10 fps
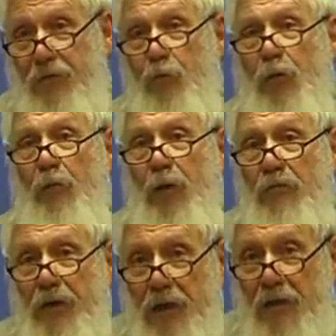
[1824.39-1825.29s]
When we are
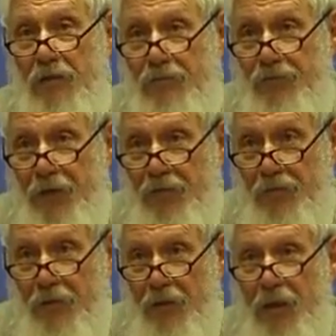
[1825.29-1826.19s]
ready to face
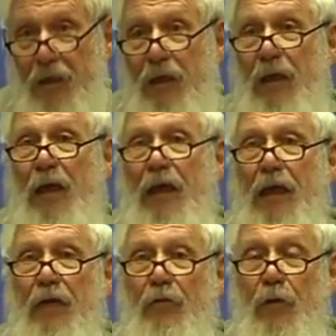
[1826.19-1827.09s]
it,
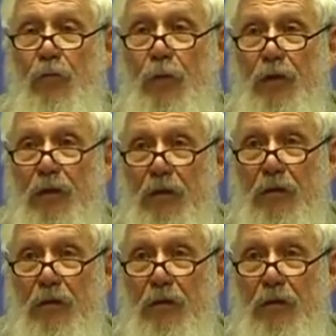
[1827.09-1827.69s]
and when we